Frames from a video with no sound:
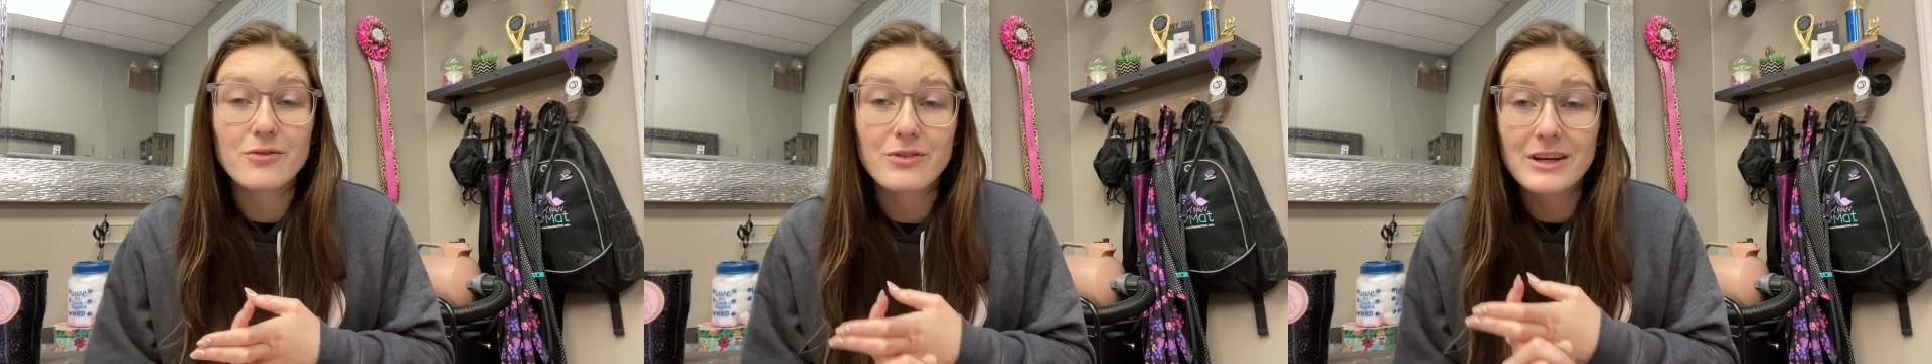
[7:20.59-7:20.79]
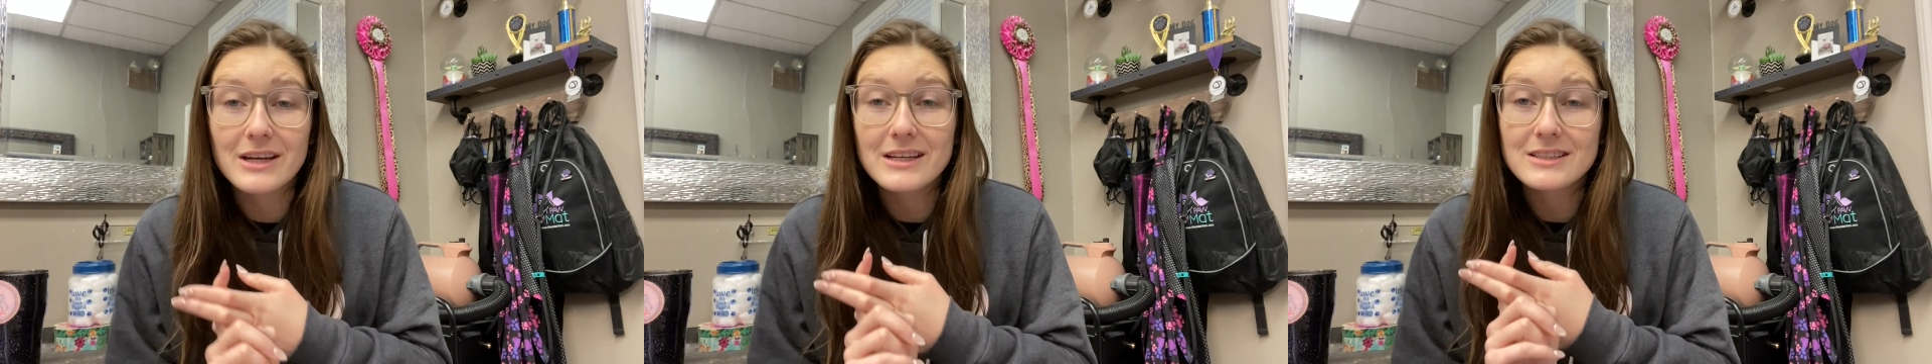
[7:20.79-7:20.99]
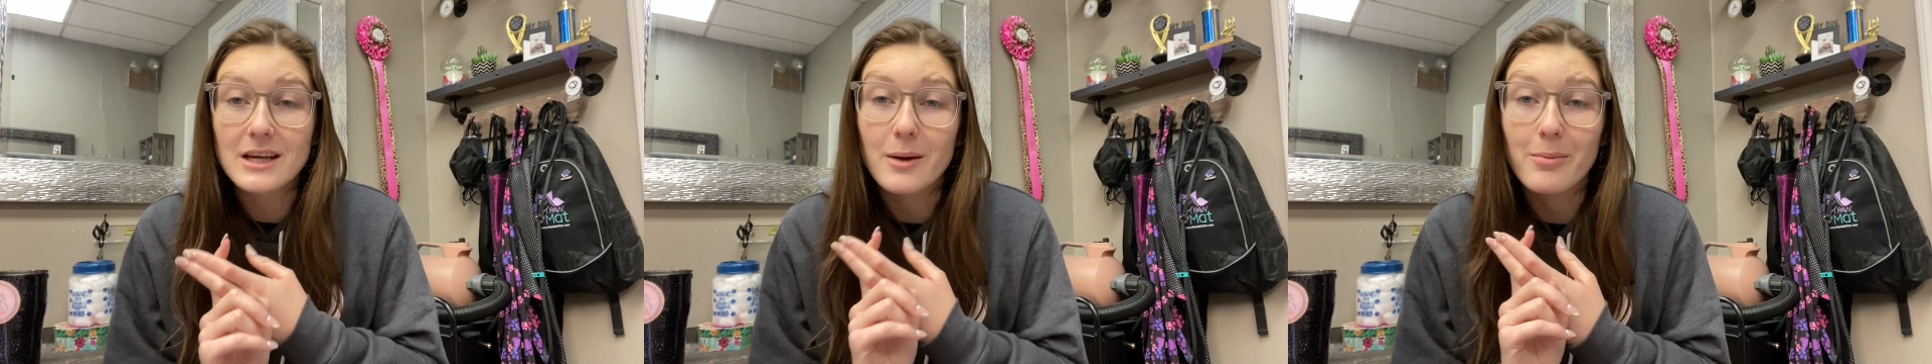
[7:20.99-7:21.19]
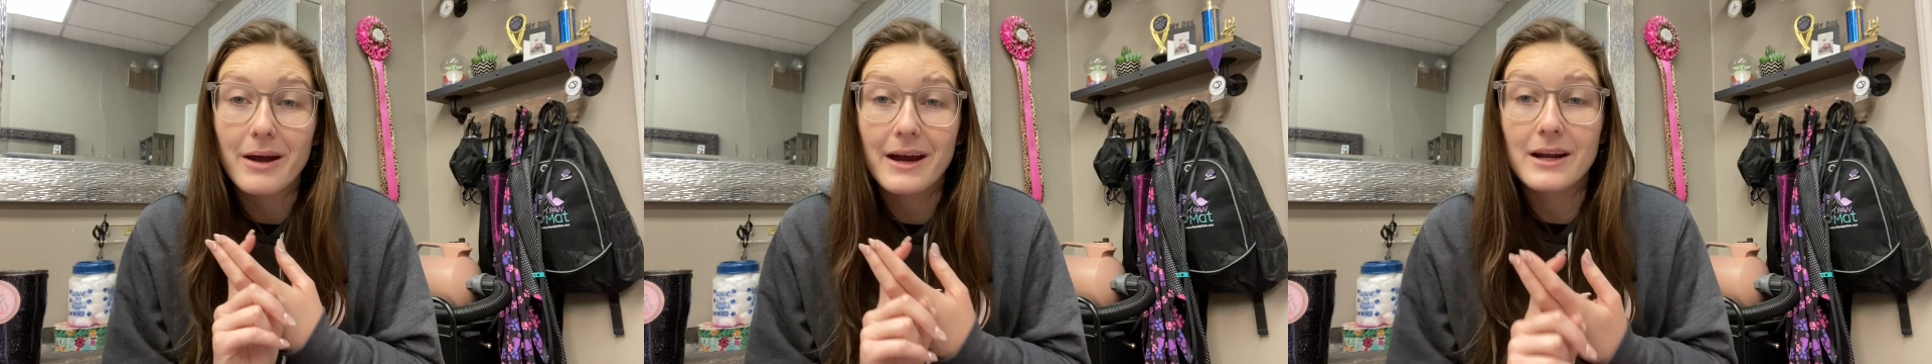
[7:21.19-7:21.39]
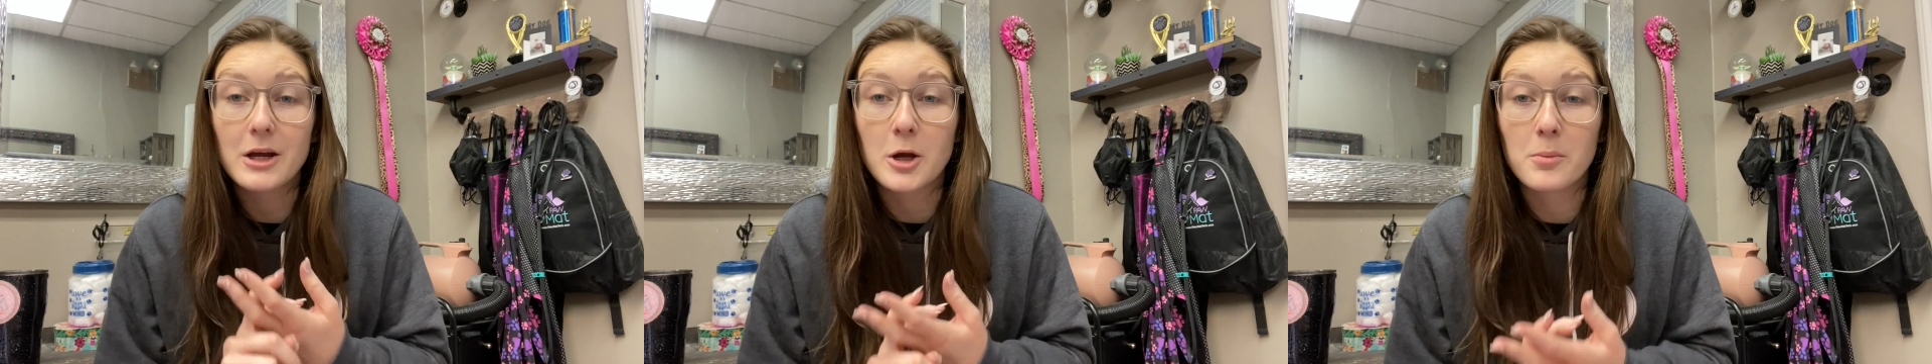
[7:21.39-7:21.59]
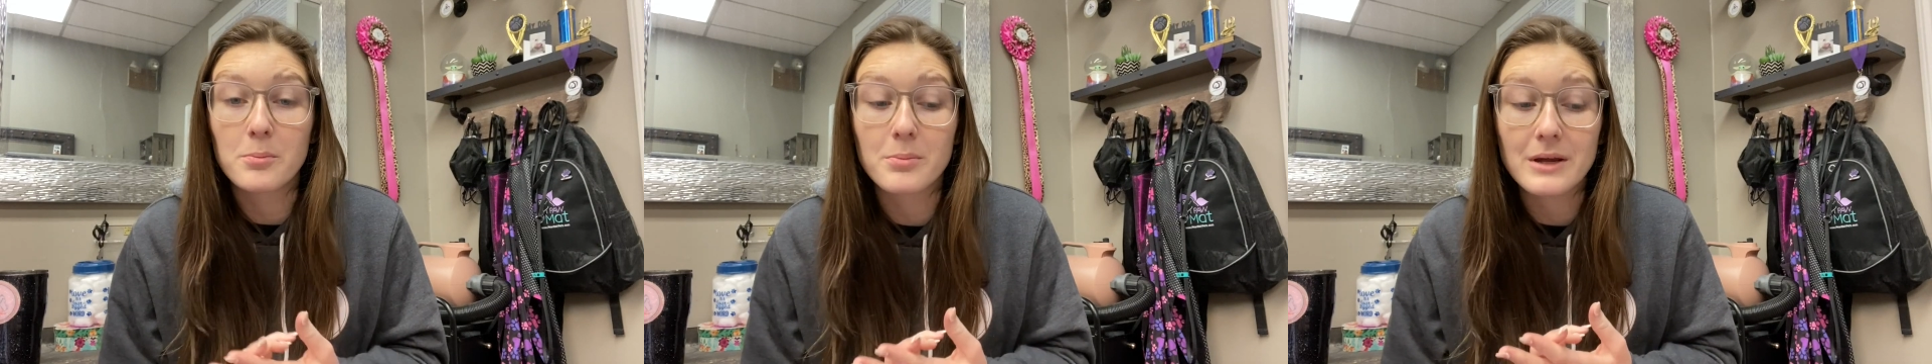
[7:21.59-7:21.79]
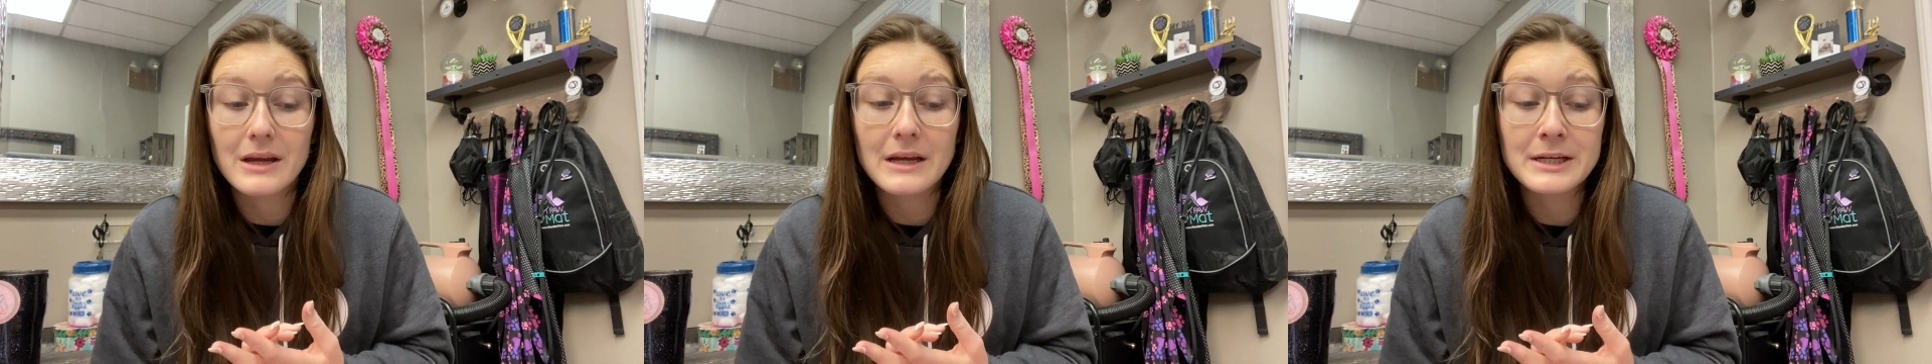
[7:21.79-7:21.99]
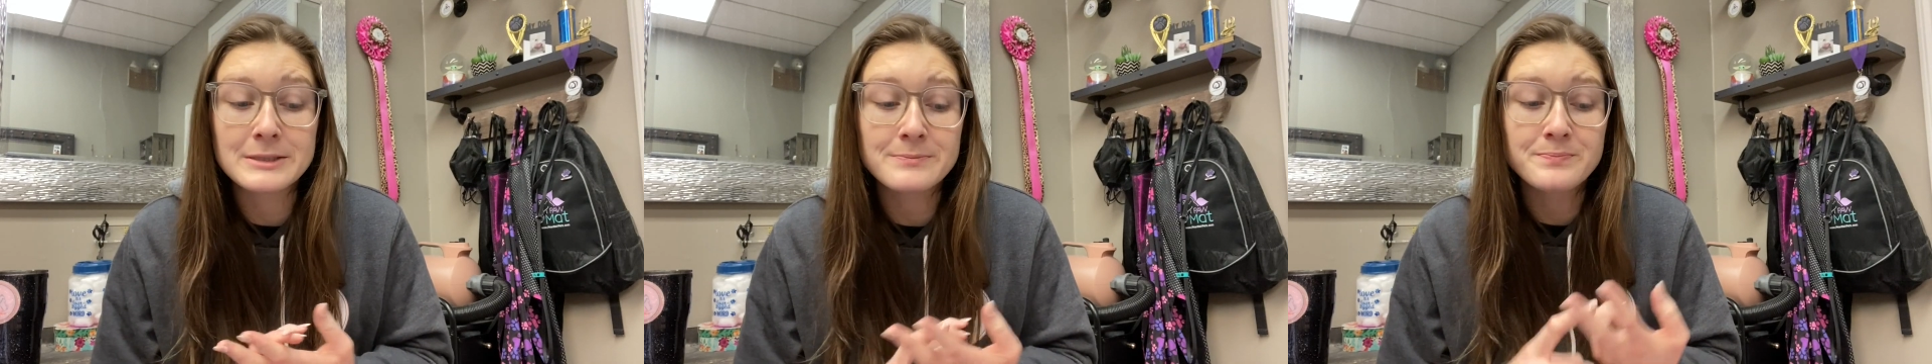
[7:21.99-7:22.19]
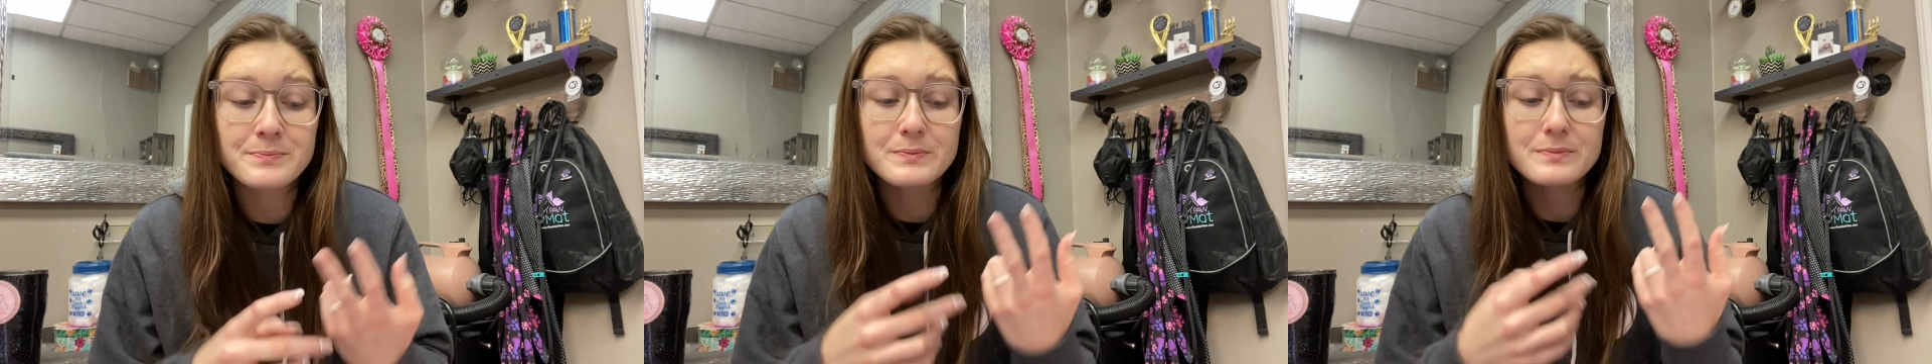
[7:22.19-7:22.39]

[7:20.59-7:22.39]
fees I pay to compete.